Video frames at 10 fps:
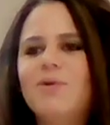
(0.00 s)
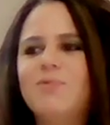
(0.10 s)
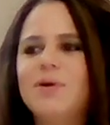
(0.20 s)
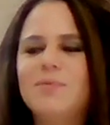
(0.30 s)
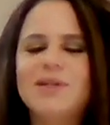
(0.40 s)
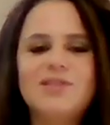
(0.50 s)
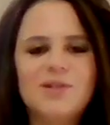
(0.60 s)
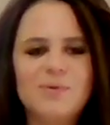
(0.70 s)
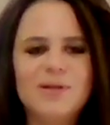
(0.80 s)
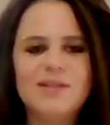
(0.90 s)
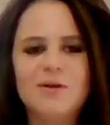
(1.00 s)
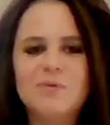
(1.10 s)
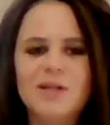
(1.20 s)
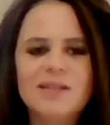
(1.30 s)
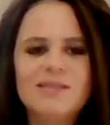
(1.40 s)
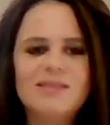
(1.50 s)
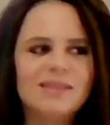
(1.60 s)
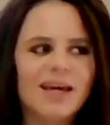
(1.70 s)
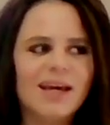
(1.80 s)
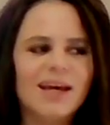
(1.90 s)
we went to go get
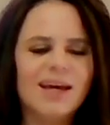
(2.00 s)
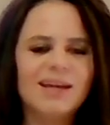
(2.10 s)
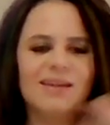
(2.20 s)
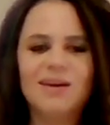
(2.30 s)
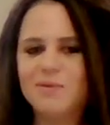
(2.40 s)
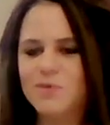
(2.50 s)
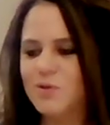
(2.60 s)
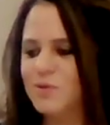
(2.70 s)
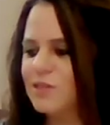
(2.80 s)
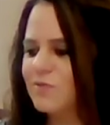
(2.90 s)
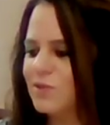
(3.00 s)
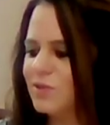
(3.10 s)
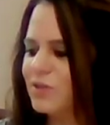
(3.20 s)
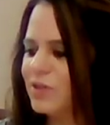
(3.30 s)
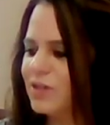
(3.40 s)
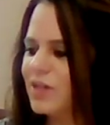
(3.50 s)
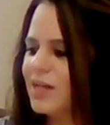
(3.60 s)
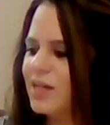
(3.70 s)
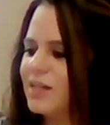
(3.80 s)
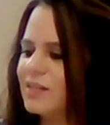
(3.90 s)
donuts and got him donuts for
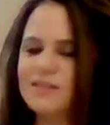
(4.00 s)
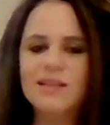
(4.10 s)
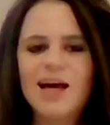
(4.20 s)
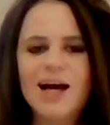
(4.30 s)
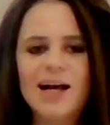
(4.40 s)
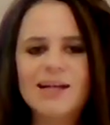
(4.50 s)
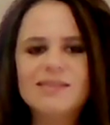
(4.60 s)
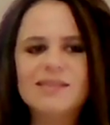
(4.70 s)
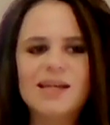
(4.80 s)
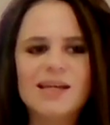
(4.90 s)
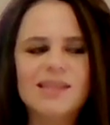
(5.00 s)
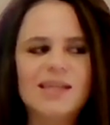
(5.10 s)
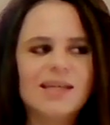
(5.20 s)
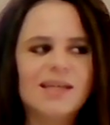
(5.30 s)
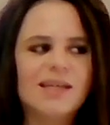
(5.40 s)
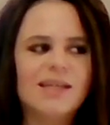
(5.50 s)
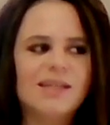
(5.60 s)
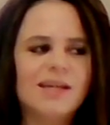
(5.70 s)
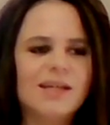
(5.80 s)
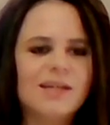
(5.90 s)
his class. And
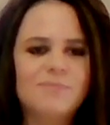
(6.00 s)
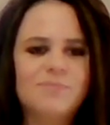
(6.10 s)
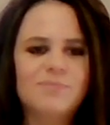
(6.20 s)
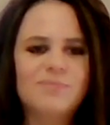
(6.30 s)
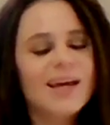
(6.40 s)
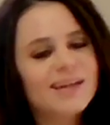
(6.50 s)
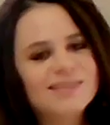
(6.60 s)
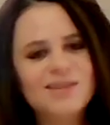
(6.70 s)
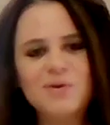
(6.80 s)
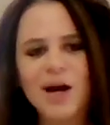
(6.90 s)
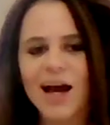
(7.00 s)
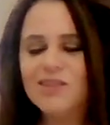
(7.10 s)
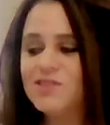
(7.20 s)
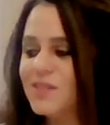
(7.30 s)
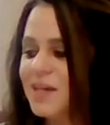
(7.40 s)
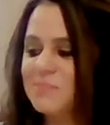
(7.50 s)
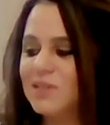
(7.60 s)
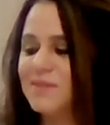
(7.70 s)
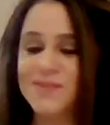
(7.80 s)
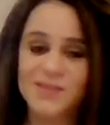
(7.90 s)
then, yeah, so I just can't
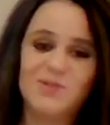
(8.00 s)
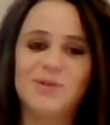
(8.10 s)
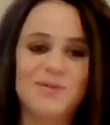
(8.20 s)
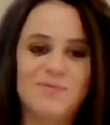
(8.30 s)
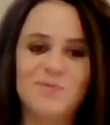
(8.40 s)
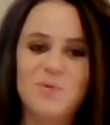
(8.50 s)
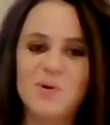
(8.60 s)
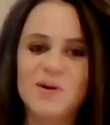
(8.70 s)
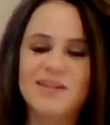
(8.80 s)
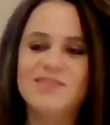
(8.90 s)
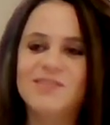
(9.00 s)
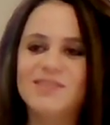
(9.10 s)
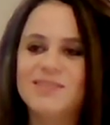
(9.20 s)
believe he's turning 4. It